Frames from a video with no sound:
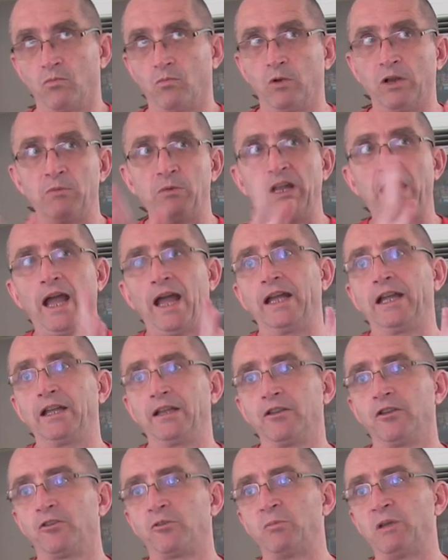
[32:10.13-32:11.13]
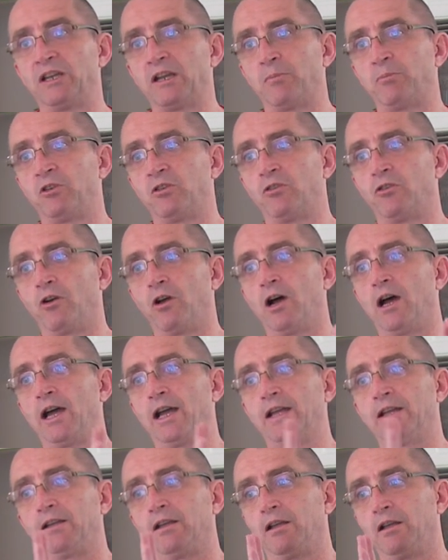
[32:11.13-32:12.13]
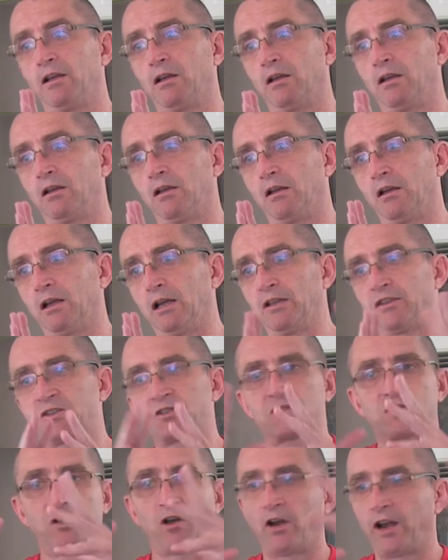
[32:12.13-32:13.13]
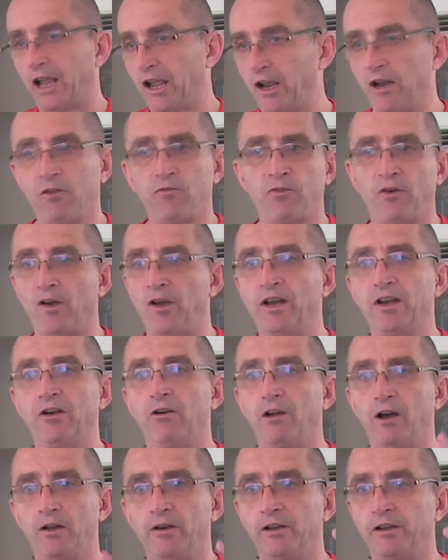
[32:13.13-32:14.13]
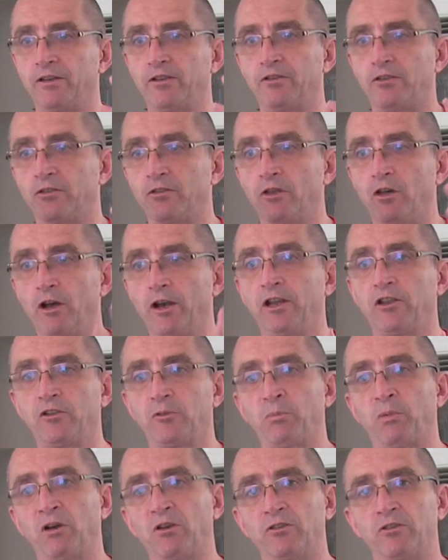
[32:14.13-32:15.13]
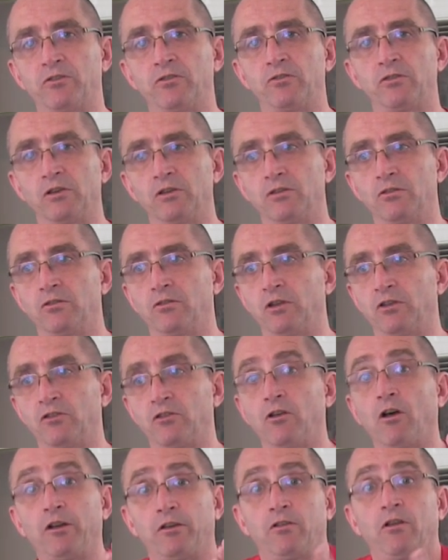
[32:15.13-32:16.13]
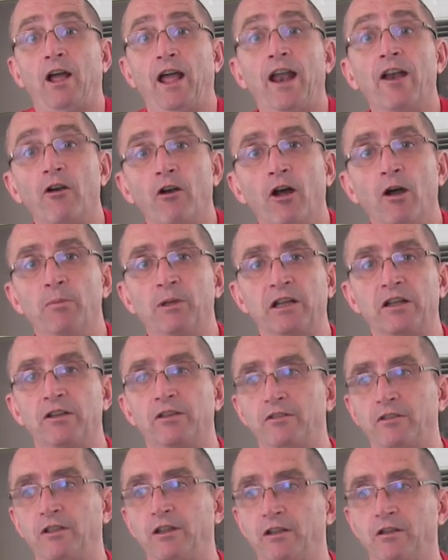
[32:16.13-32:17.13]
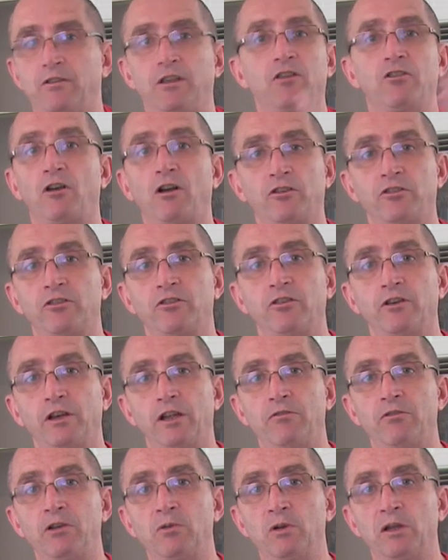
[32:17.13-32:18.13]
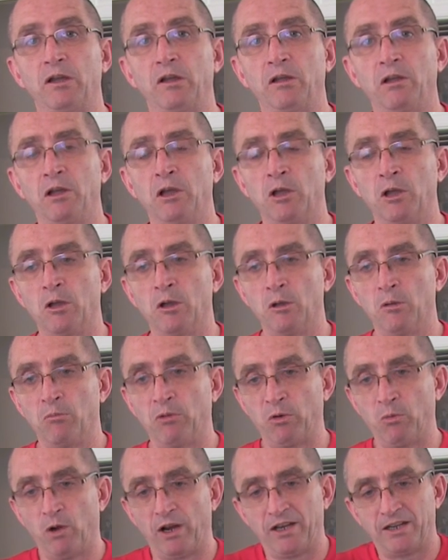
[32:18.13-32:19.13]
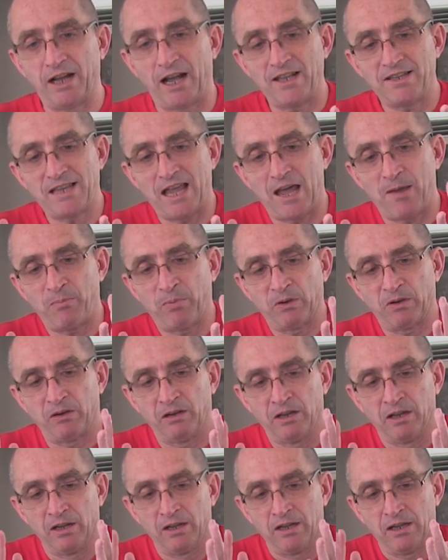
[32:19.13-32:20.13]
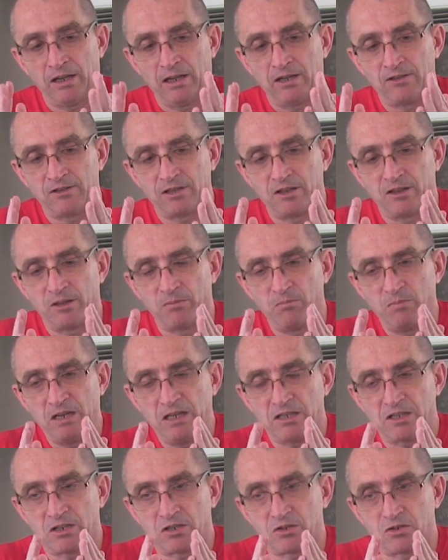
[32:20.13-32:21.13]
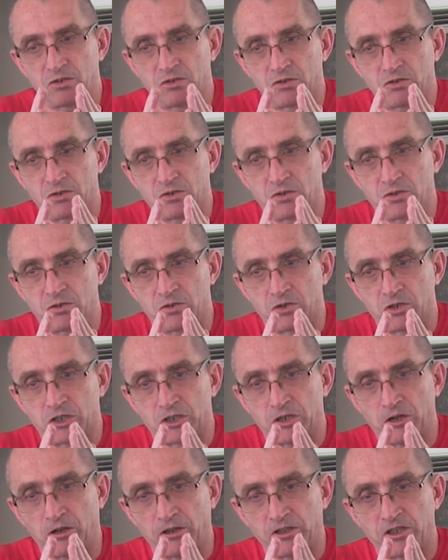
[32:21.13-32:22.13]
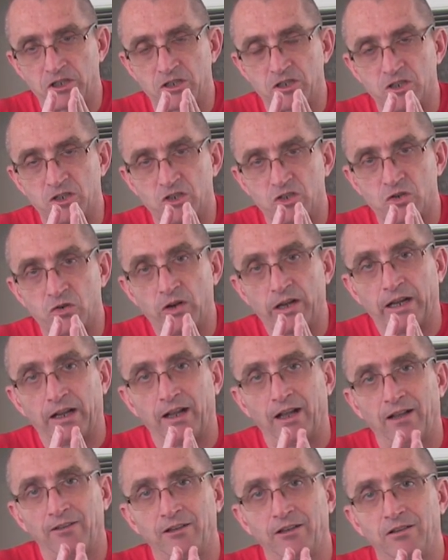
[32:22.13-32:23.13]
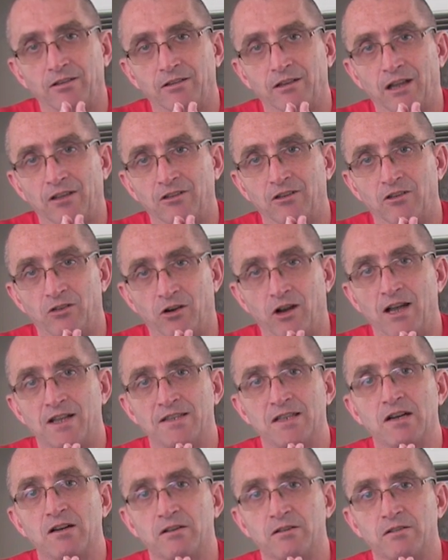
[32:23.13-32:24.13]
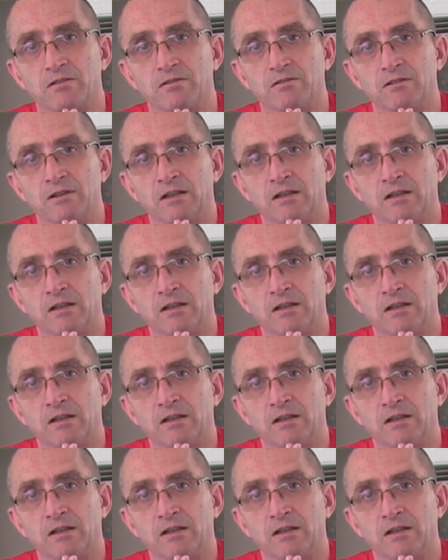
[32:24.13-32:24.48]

when we're hanging this meat up to dry, it's got air flowing around it, it's not exposed, it's not anaerobic, there's oxygen everywhere. But what does happen is that the meat starts to shrink as it, as it dries out.